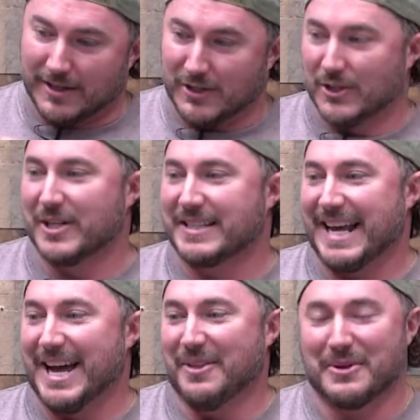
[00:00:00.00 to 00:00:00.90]
you look
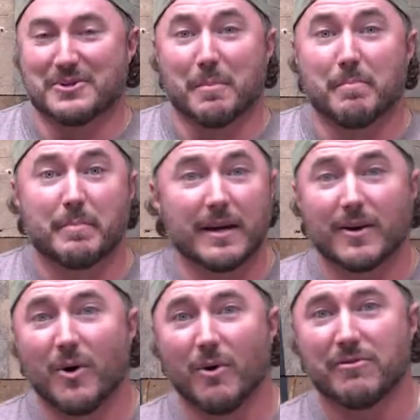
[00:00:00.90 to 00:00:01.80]
down, there's a big
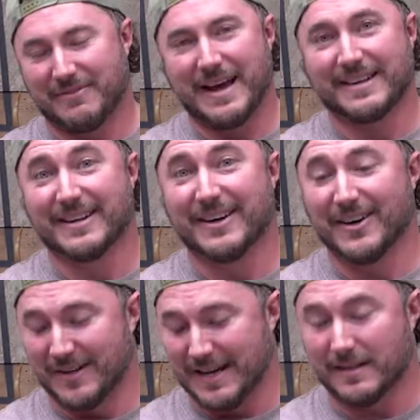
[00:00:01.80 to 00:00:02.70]
old fat
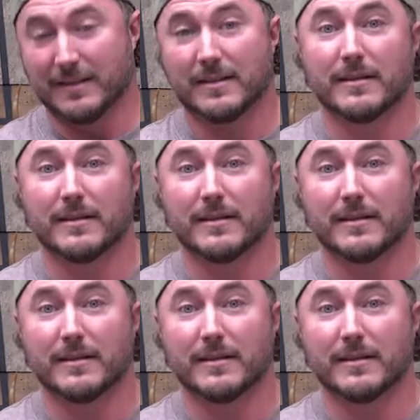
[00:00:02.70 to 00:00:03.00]
doe, and